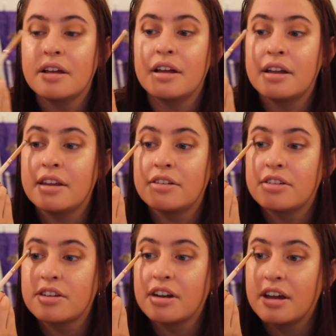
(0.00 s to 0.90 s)
And that's
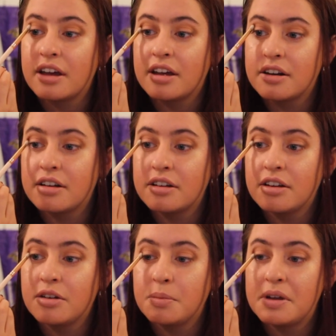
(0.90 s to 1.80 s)
just going to add a
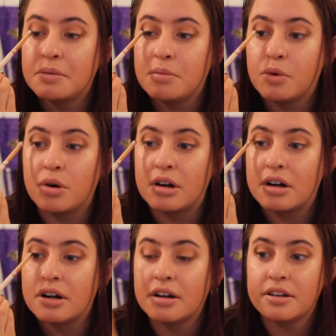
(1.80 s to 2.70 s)
little bit
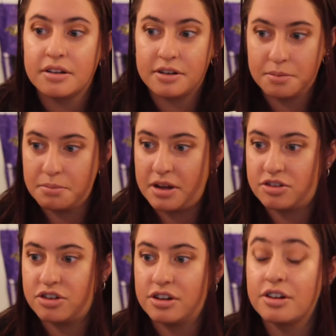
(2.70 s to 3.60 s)
more
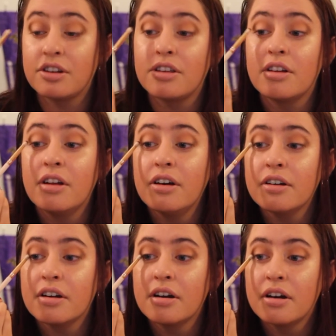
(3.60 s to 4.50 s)
dimension to the
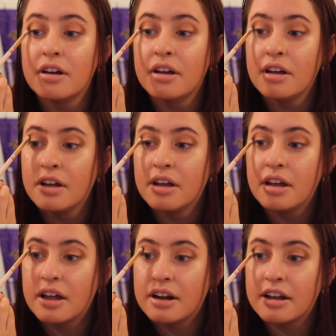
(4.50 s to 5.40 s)
look.
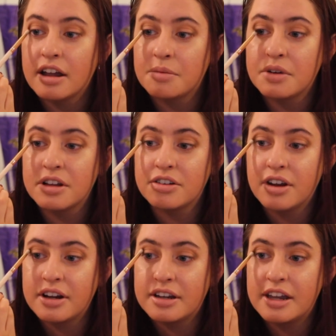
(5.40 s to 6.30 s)
And again, I'm really
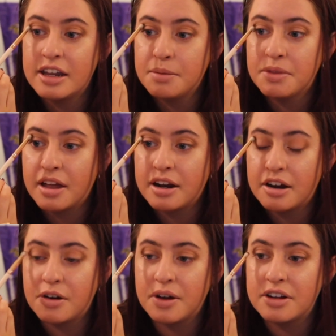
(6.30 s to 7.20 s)
trying to keep that
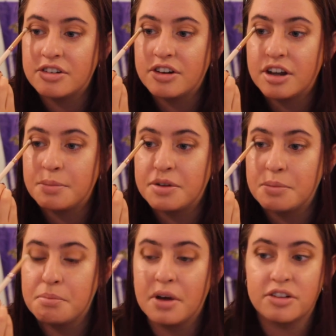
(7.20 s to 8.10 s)
arrowhead shape as
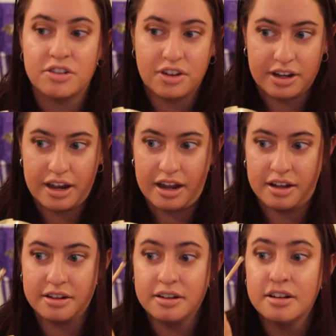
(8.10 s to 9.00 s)
much as I
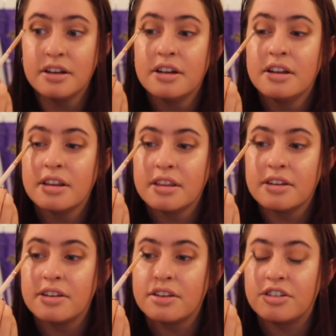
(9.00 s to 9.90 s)
can.
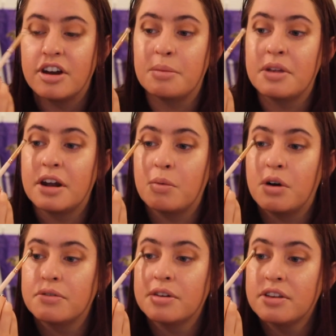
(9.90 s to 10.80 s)
It's the shape that I
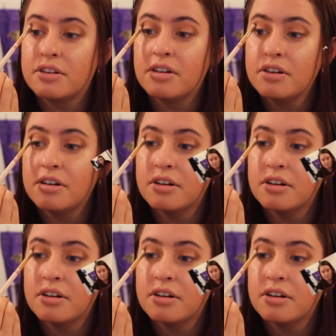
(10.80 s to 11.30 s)
want for this look.